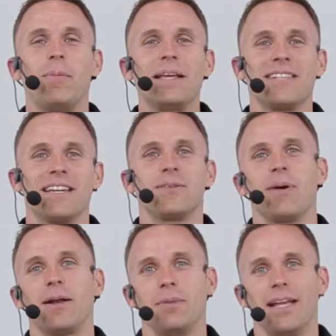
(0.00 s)
the best things
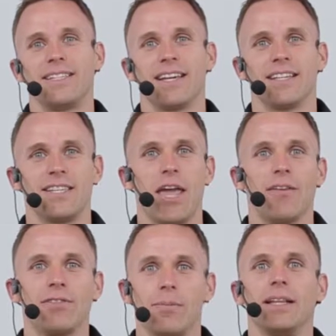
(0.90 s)
about a BLENDTEC is you
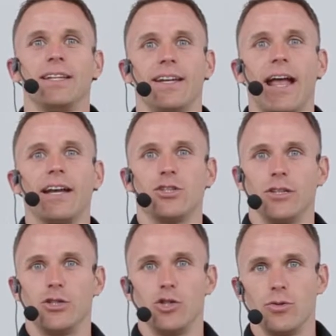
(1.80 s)
have the ability to
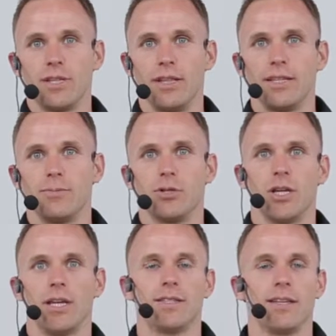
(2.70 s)
actually juice in these
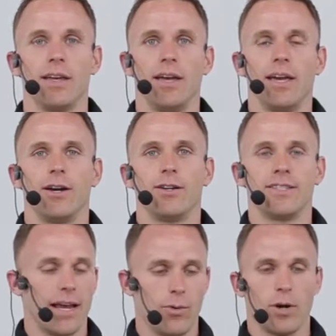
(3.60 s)
machines. Here in a
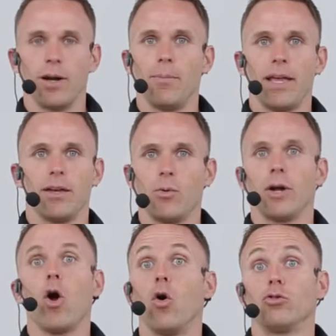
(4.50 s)
second, we're going to make you a
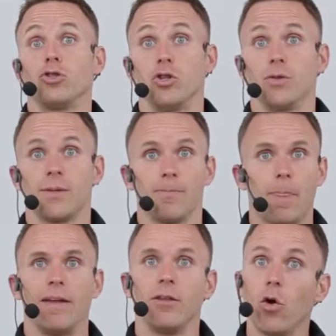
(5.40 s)
quick whole juice.
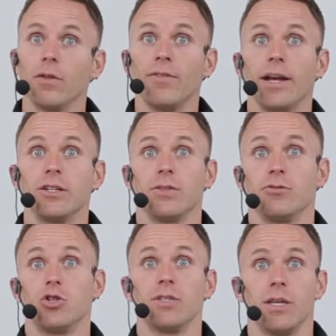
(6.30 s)
And the whole advantage
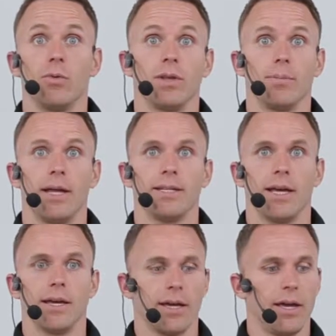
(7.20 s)
of juicing with a
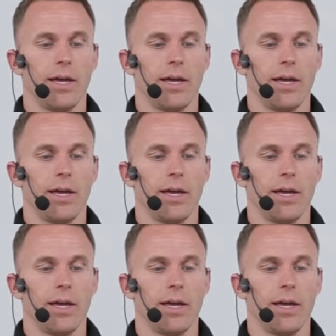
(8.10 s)
BLENDTEC